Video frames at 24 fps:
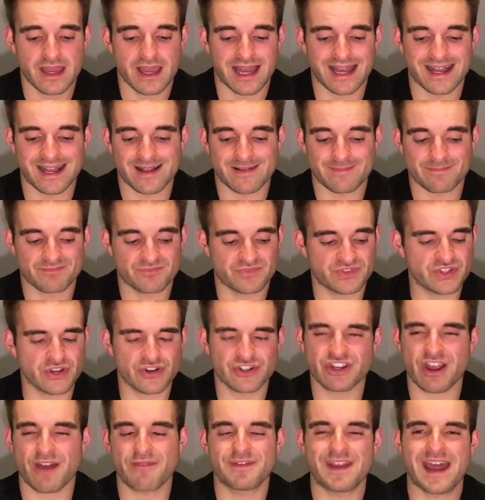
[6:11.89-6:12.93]

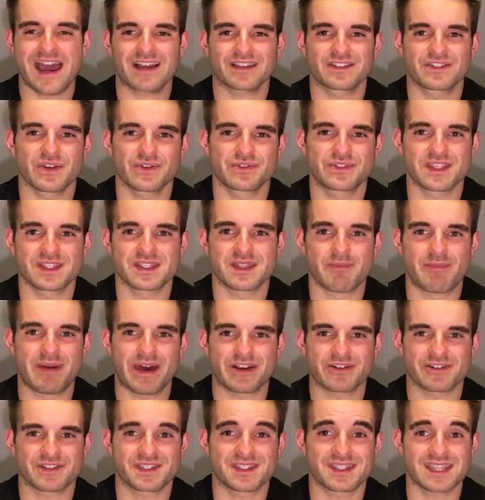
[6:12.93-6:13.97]
Xerjoff Naxos is the
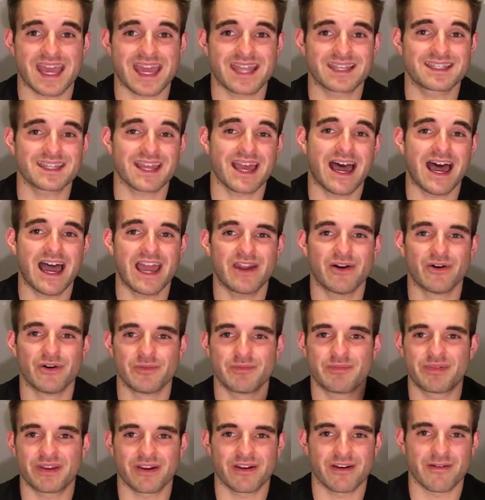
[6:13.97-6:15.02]
better scent. I
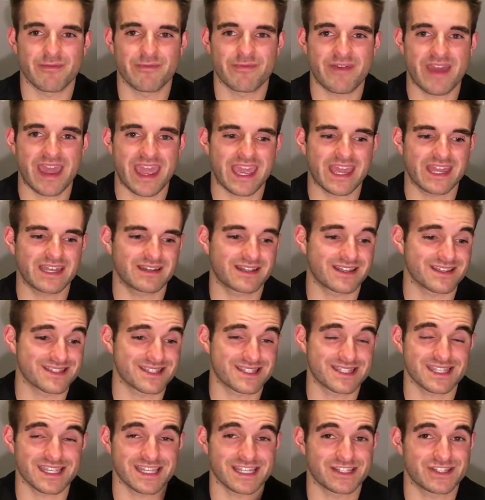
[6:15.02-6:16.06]
own Pure Havane
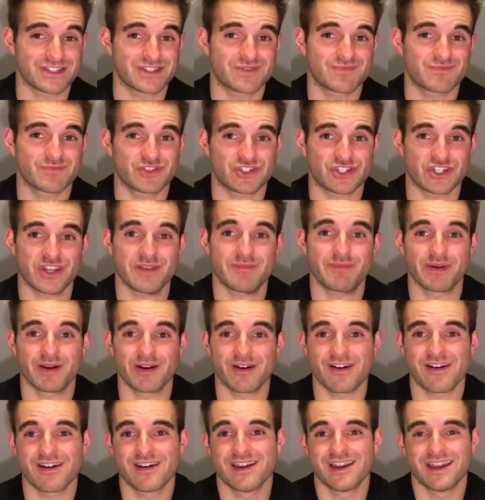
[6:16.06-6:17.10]
because it's
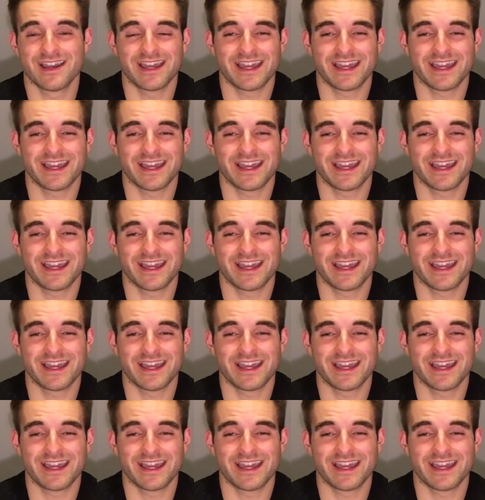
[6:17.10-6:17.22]
cheaper.